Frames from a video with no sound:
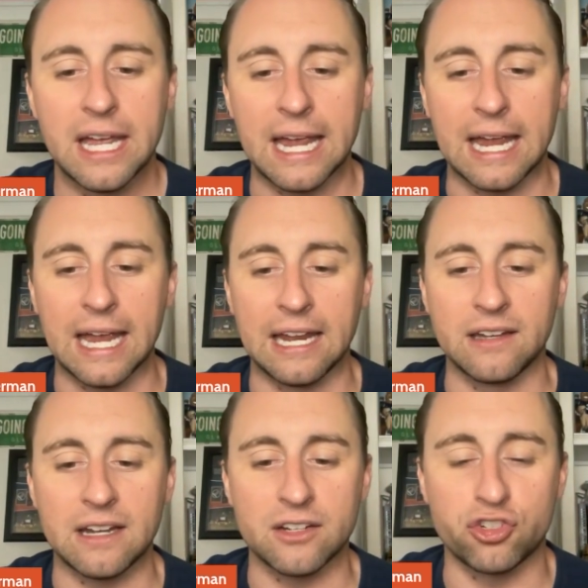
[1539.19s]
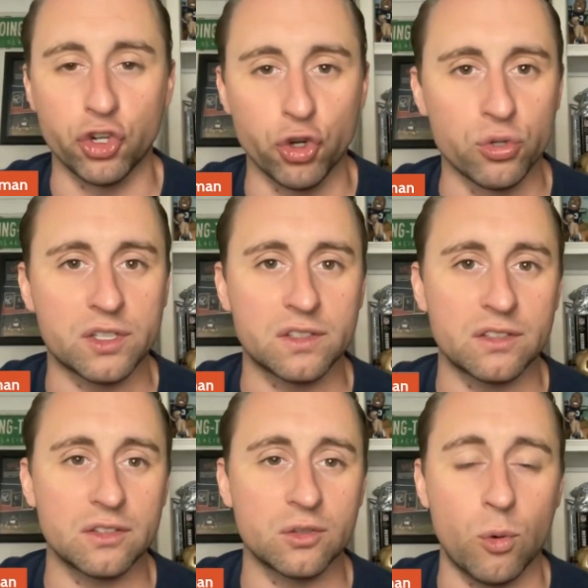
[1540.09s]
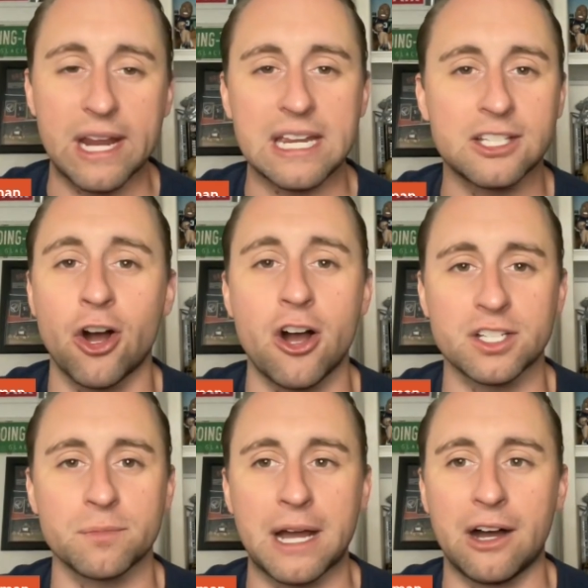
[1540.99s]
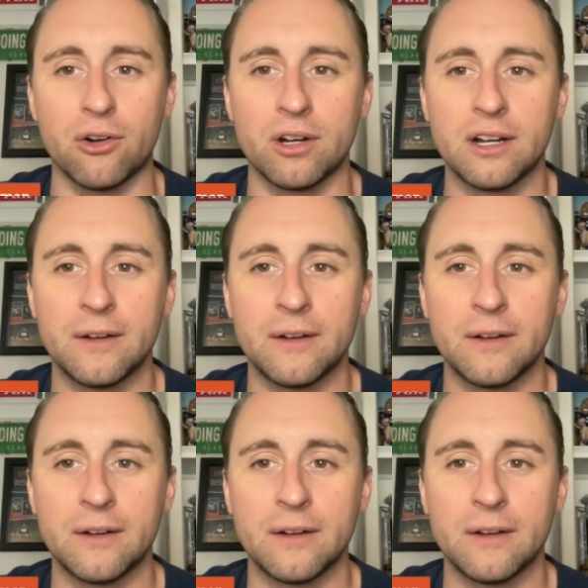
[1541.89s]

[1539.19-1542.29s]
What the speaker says: And Duce, the way he talks about